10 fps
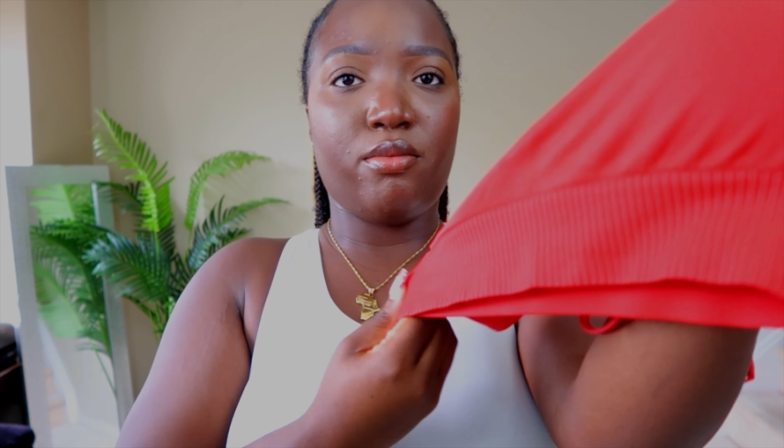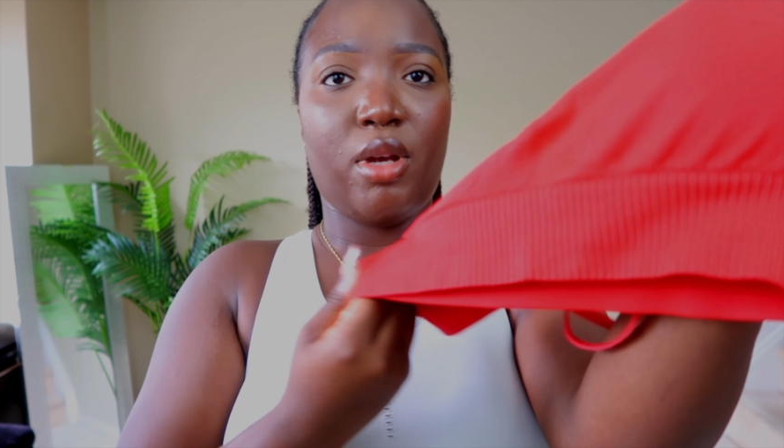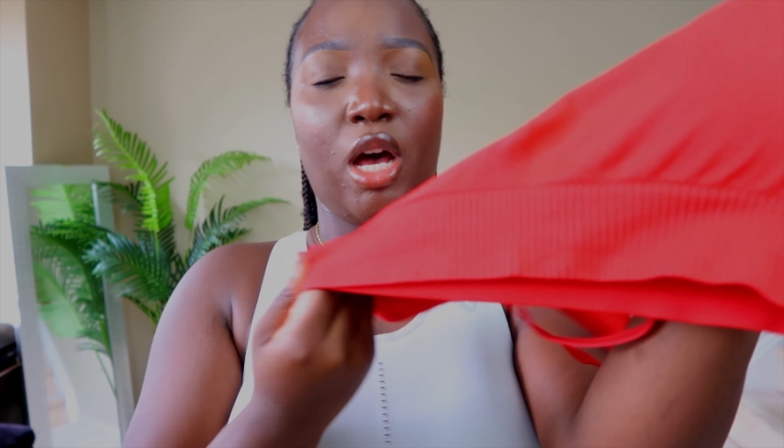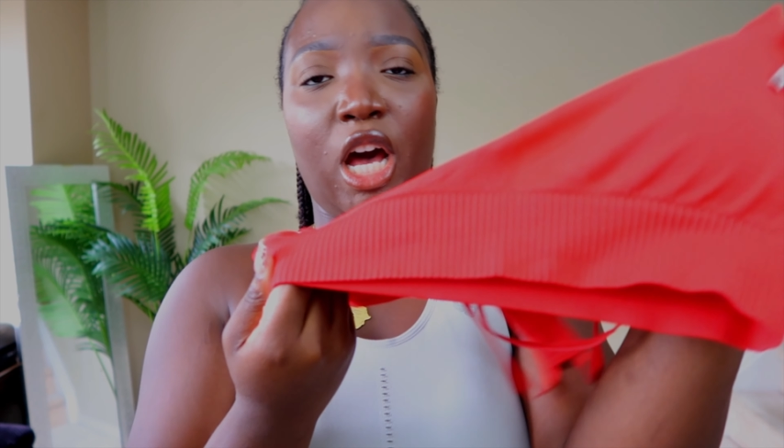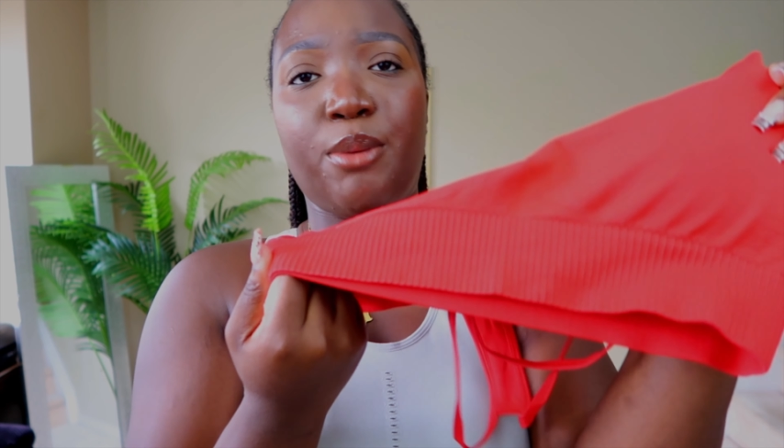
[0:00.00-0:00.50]

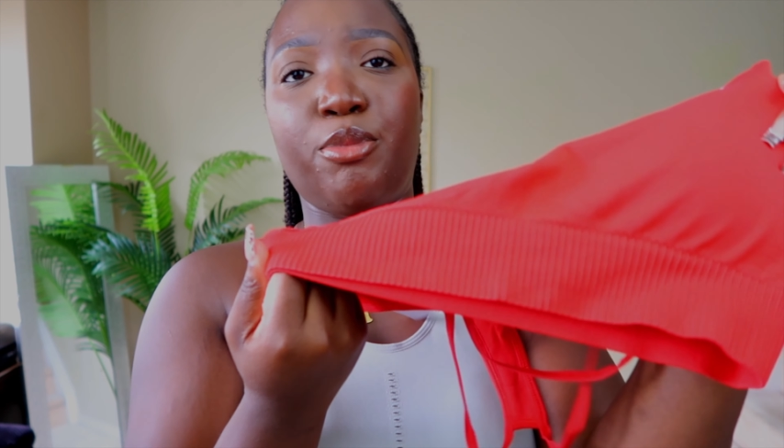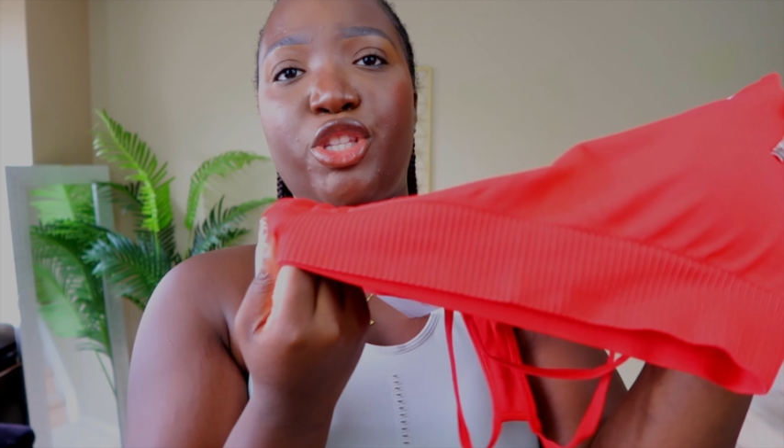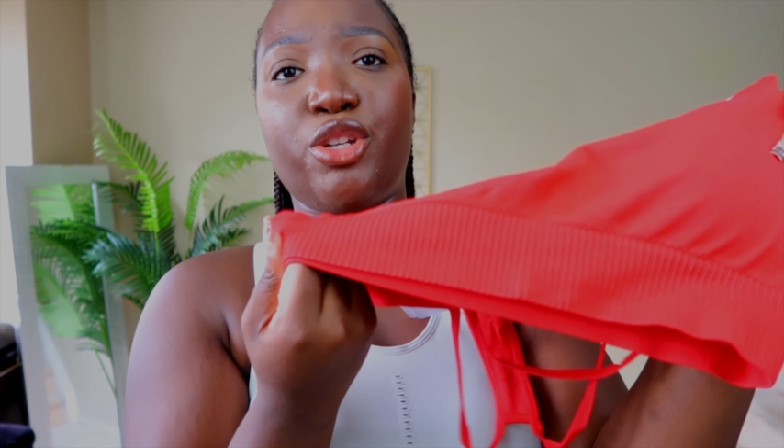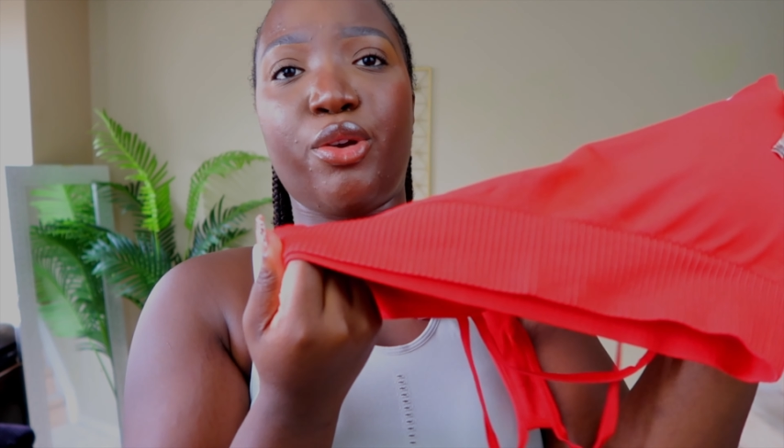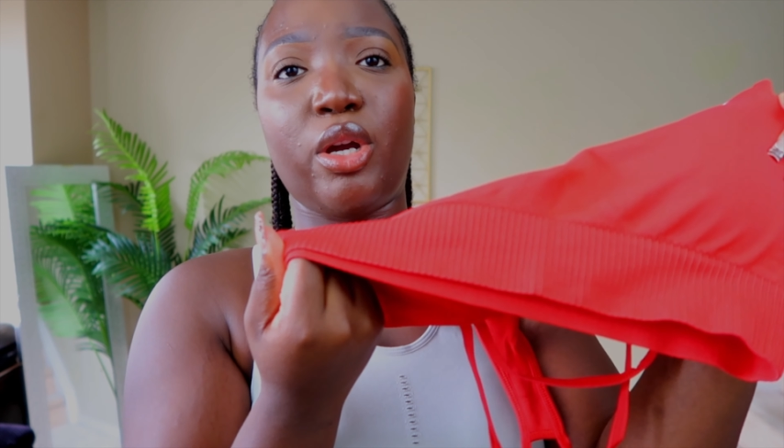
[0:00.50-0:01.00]
uh,
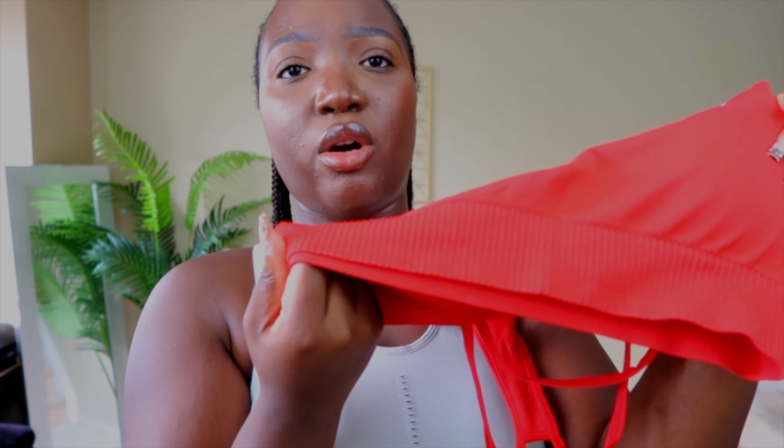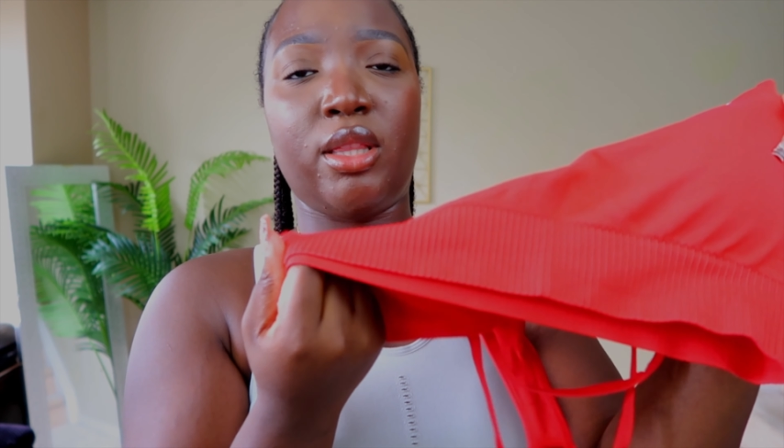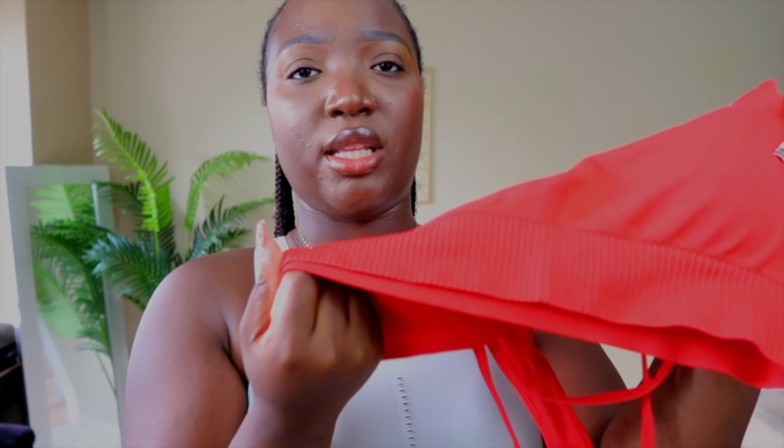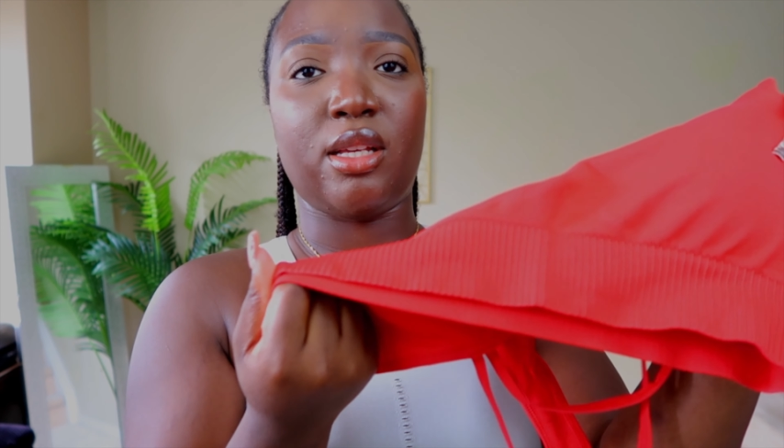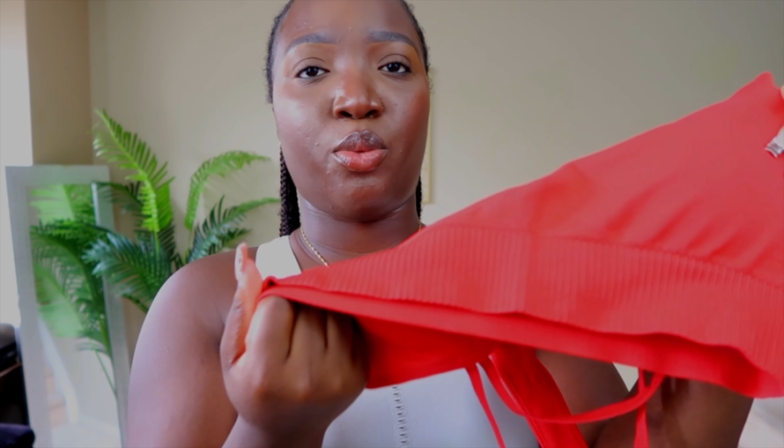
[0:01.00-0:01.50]
material
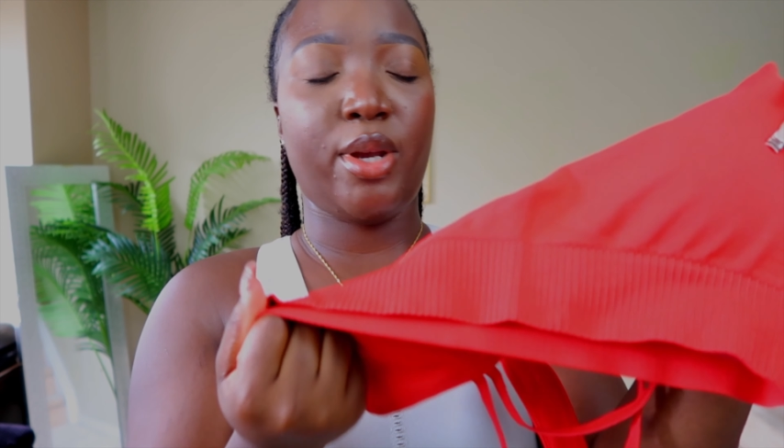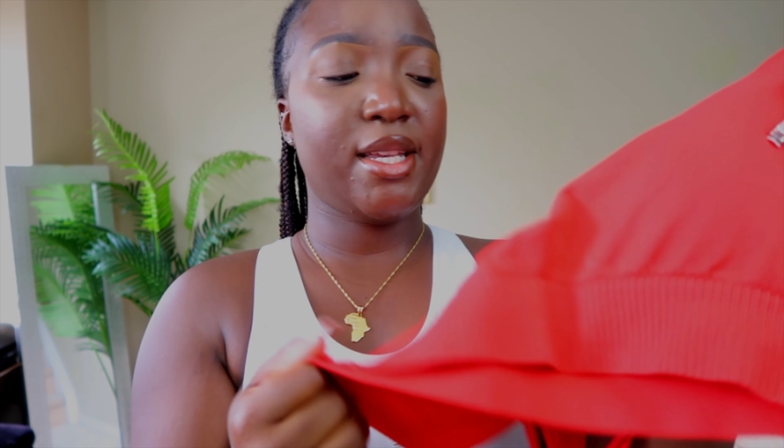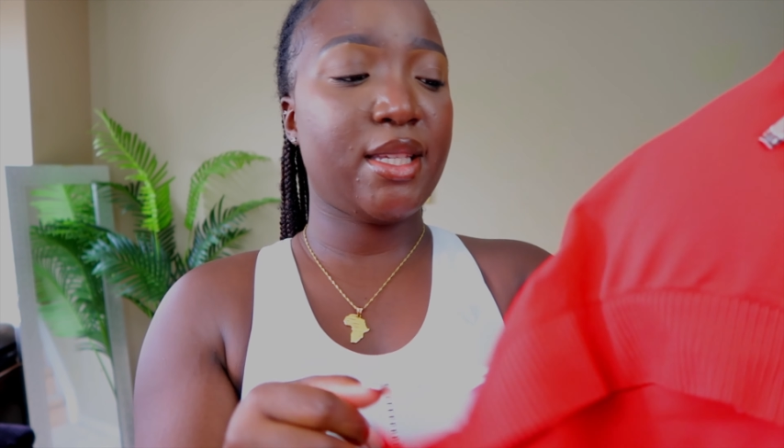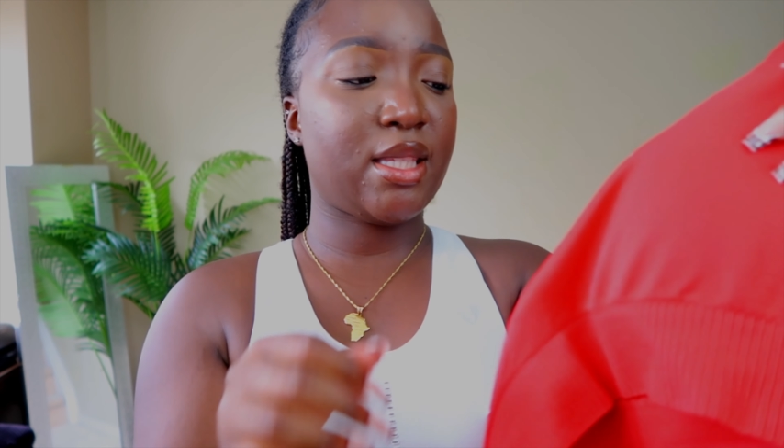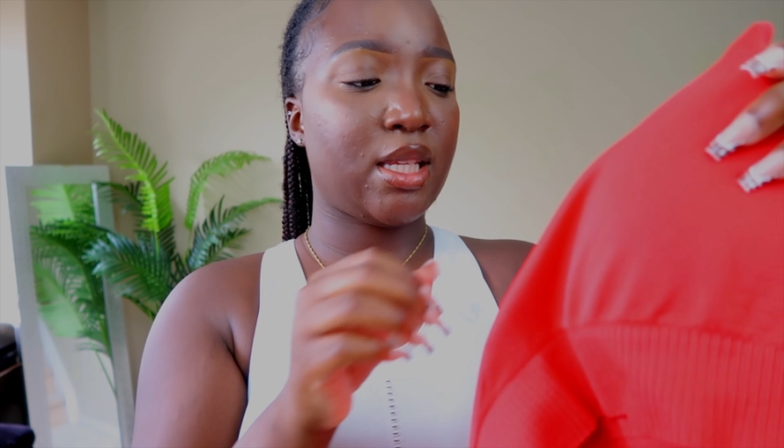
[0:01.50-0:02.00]
on the
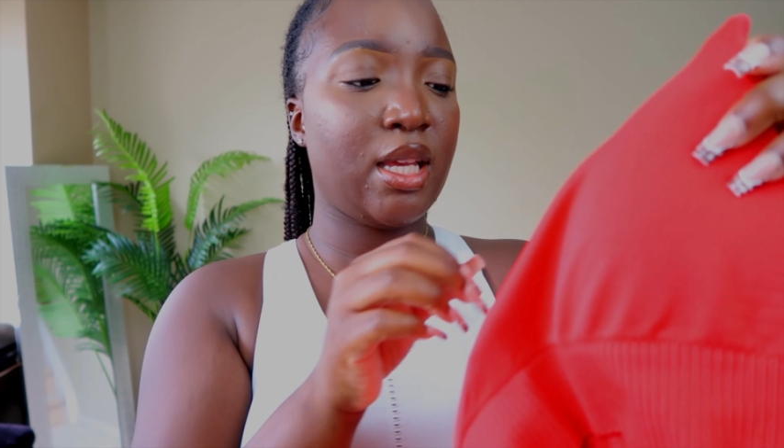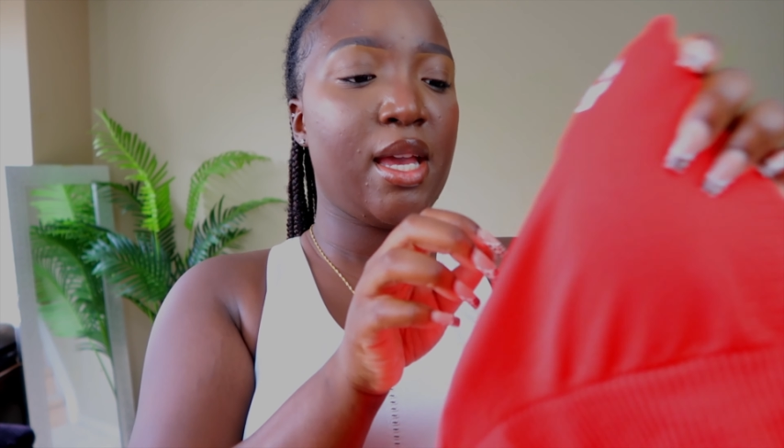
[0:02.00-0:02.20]
waist